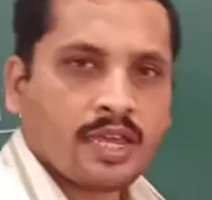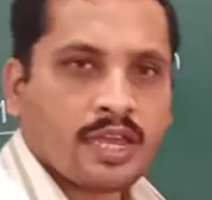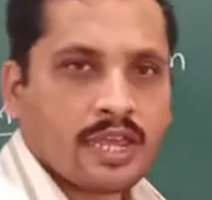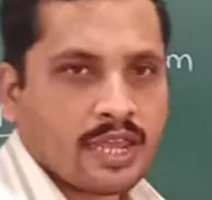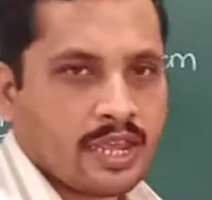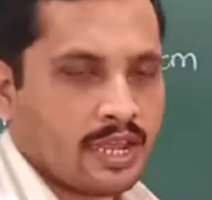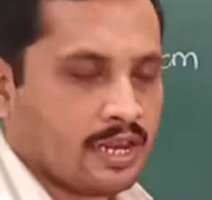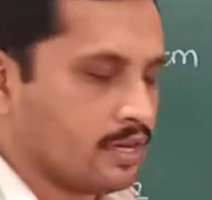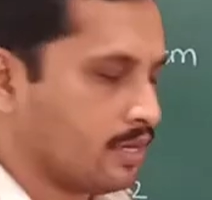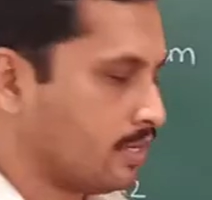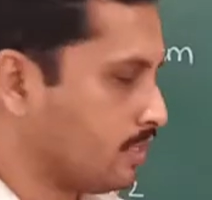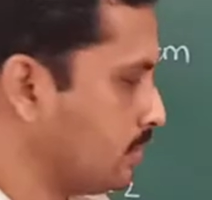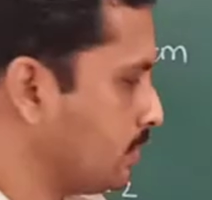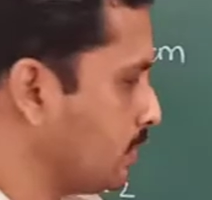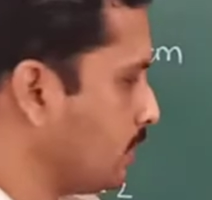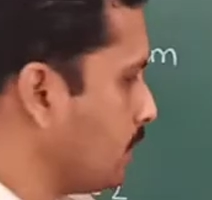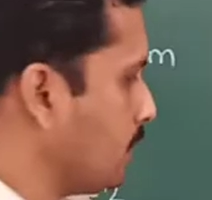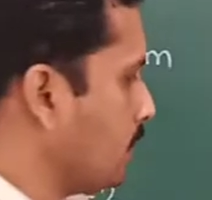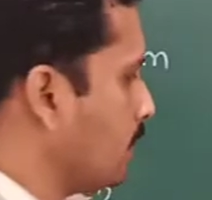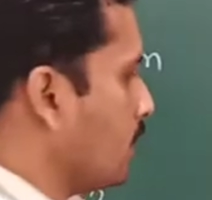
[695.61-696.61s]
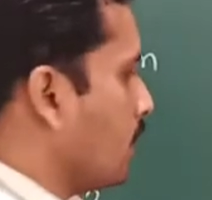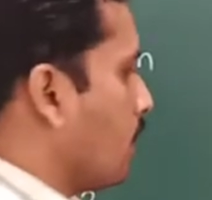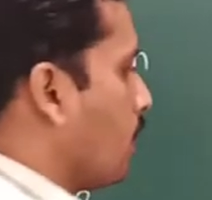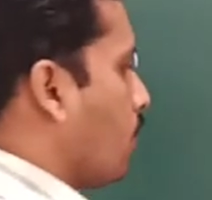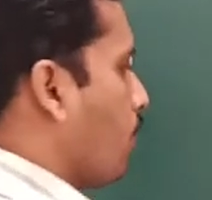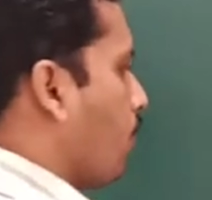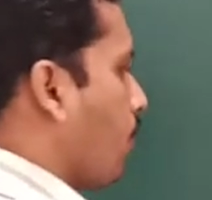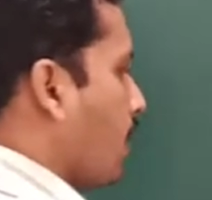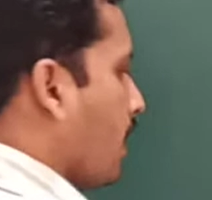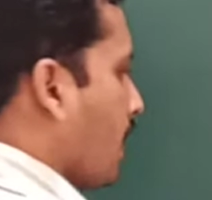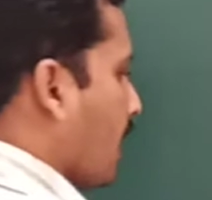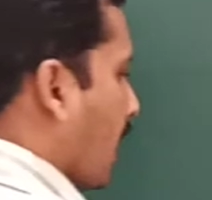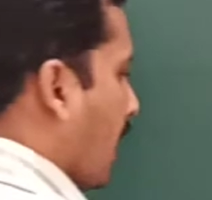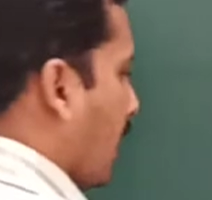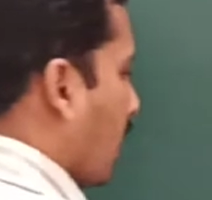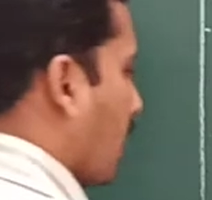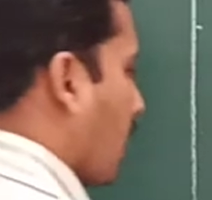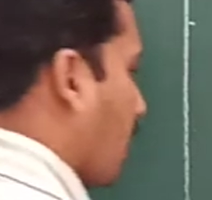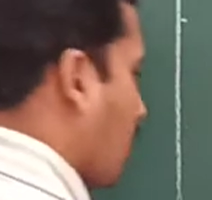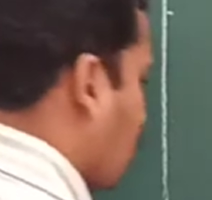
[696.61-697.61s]
energy. We can
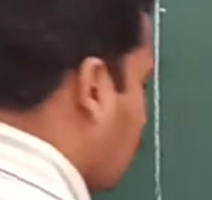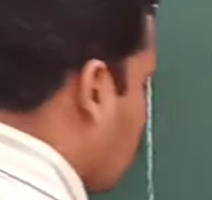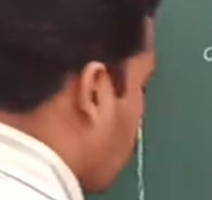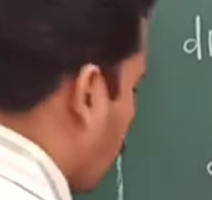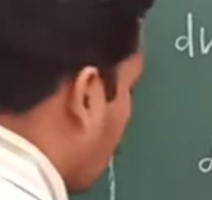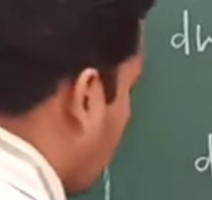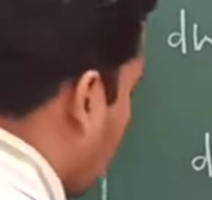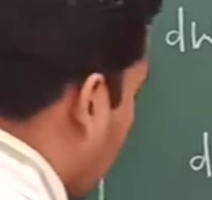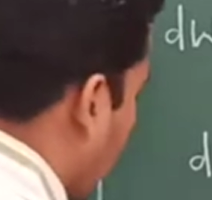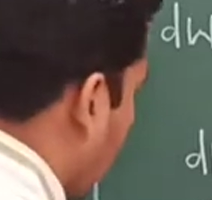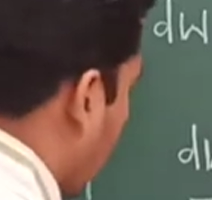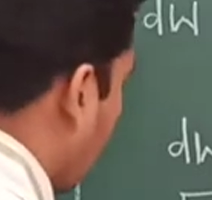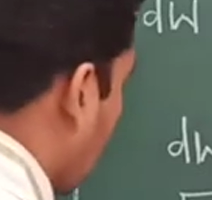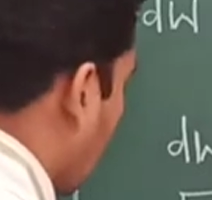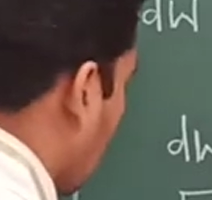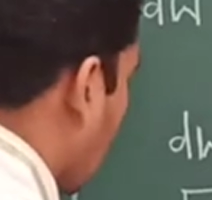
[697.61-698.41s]
also write